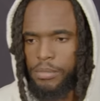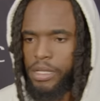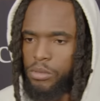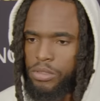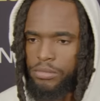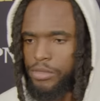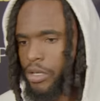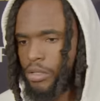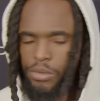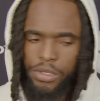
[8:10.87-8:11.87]
like when
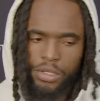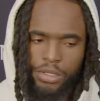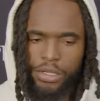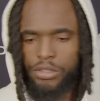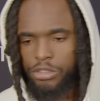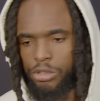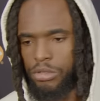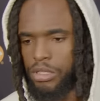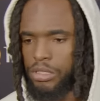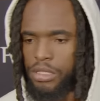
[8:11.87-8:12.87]
31, 32,
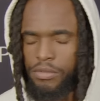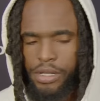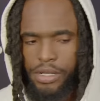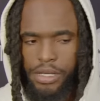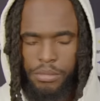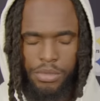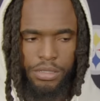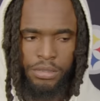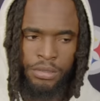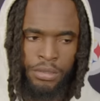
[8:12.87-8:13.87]
little stuff like that. But